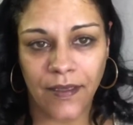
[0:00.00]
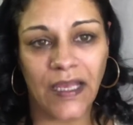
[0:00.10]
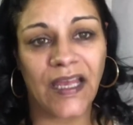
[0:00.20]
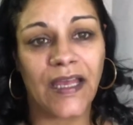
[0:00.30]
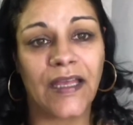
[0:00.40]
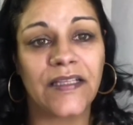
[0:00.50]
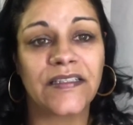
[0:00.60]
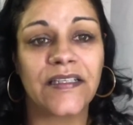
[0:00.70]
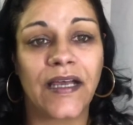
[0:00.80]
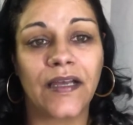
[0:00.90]

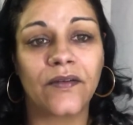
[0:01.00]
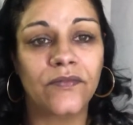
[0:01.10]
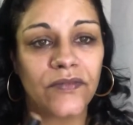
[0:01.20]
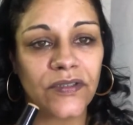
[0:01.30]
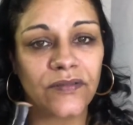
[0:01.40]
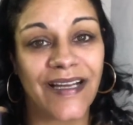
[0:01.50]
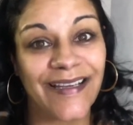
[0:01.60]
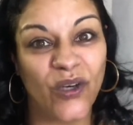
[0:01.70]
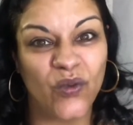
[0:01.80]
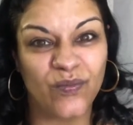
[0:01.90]
And I don't know, I
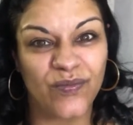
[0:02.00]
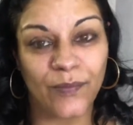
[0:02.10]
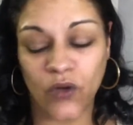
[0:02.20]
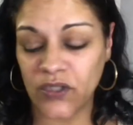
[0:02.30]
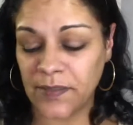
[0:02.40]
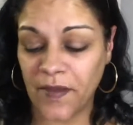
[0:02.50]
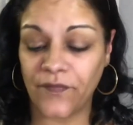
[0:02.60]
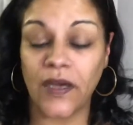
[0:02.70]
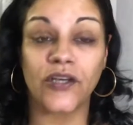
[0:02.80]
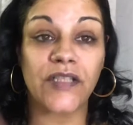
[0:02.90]
hope. I'm crossing my
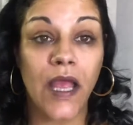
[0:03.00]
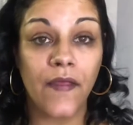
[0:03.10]
fingers.